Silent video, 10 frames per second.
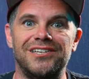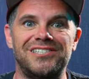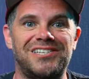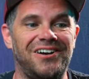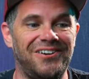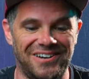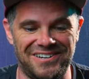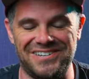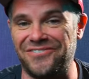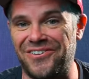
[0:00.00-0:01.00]
So
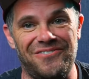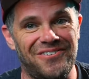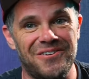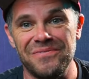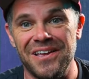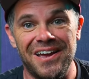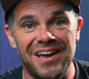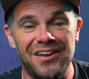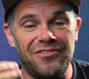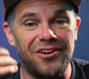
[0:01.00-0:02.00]
if
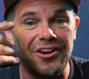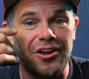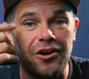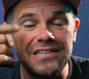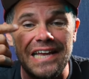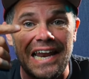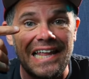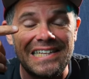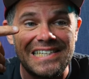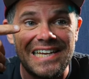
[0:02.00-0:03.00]
you've got a contact
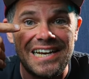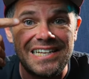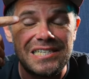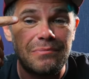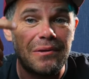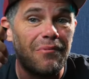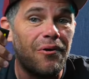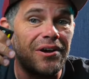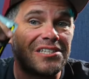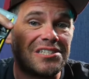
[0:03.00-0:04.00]
lens in and it's a bit
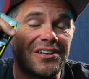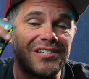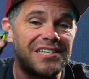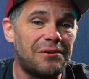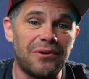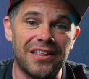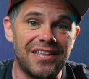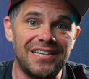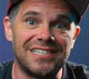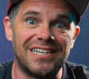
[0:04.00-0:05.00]
moist, don't stick one of
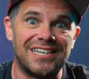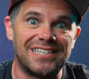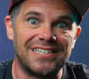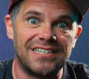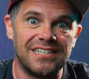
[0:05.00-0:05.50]
these in it.